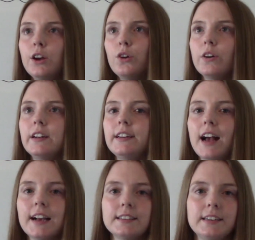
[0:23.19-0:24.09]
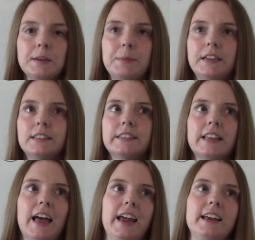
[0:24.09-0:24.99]
Grandiosity means
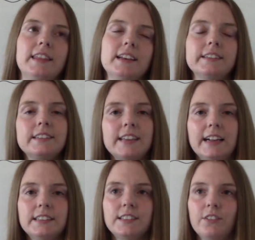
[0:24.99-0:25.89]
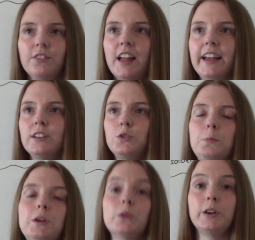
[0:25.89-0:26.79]
like this sense of like
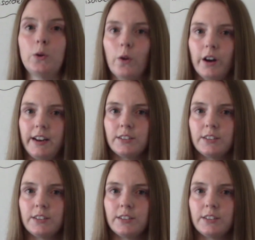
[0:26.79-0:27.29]
superiority.